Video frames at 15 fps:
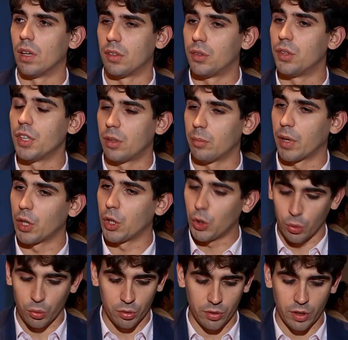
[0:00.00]
treatment
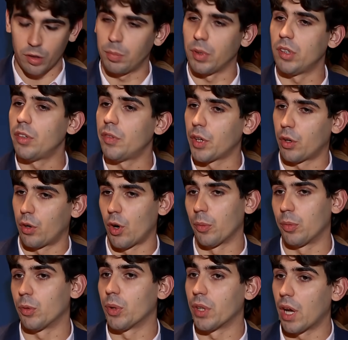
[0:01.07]
used on a specific
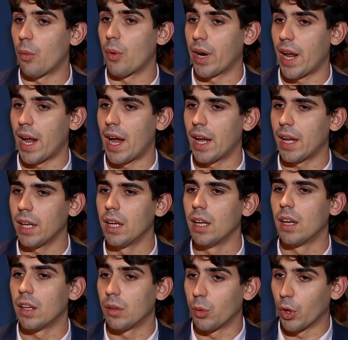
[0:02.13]
crops with our AI,
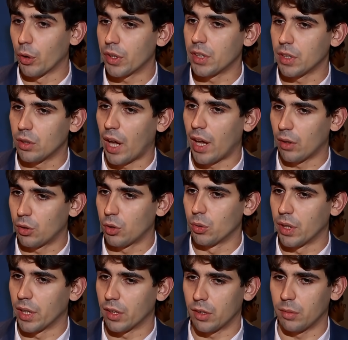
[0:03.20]
we already do
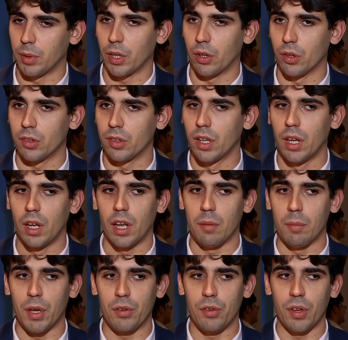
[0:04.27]
this because
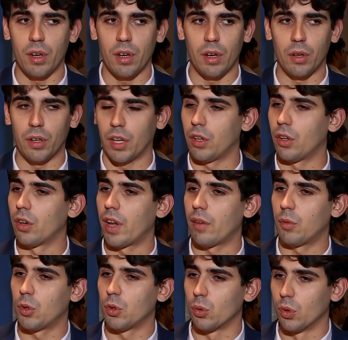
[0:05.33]
imagine they don't
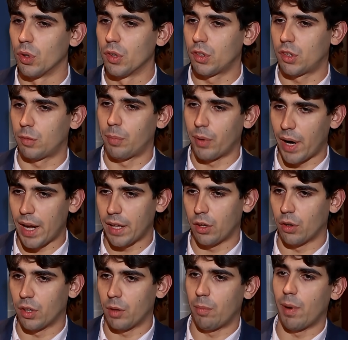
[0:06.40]
have to spread
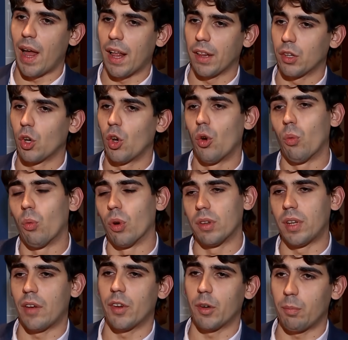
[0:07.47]
on the plant
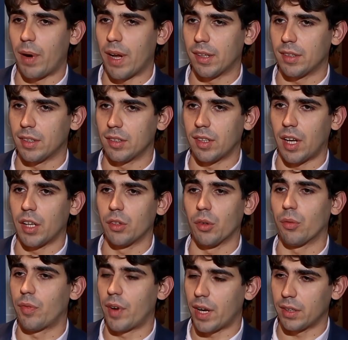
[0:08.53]
whatever pesticide
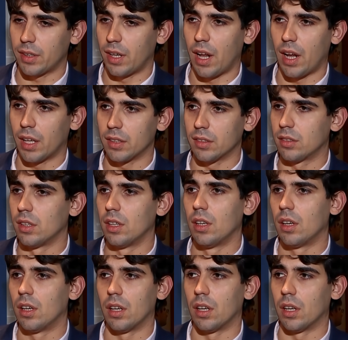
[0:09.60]
or fertilizer
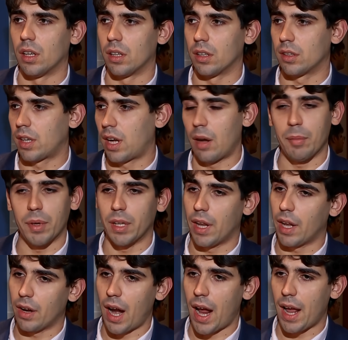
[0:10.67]
uh, to come in
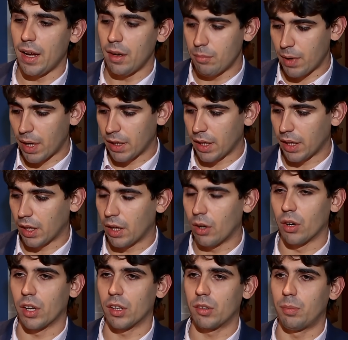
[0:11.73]
their head, but they're
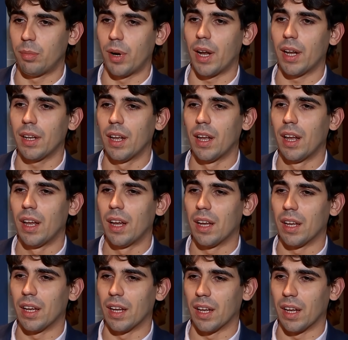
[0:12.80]
gonna spread
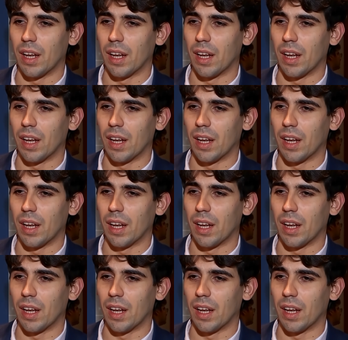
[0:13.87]
uh,